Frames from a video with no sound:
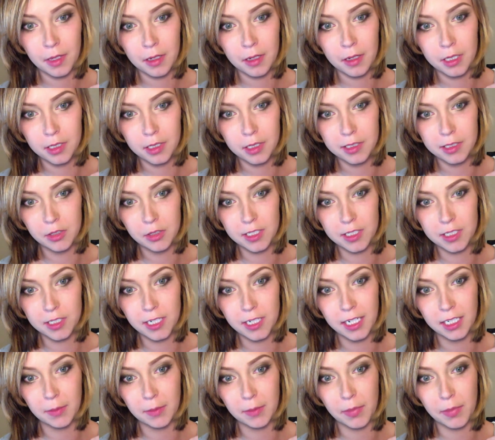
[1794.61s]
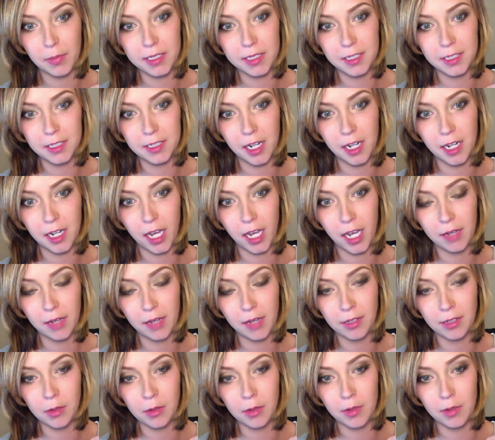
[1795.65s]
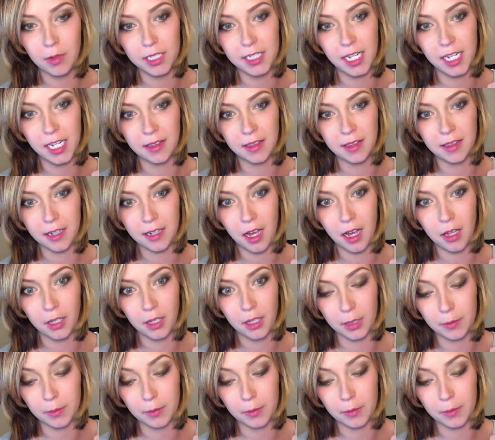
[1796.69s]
So it just kind of depends on how heavy you want to take the color.